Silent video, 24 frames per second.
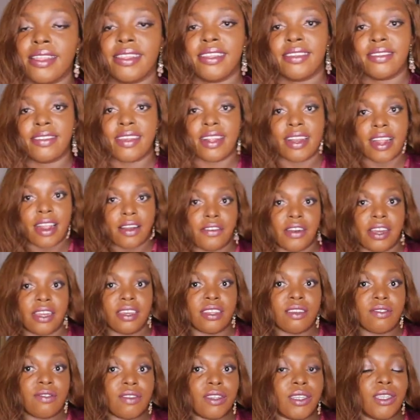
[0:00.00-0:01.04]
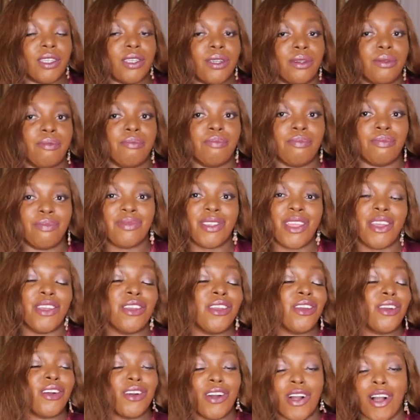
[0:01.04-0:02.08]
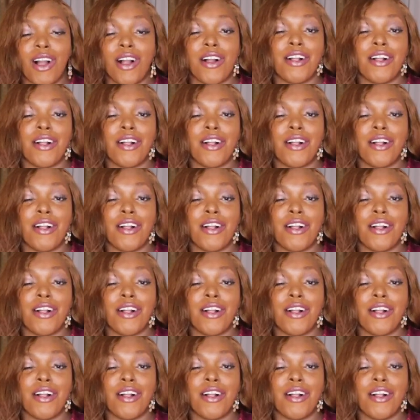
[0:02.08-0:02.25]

This is an unready video. You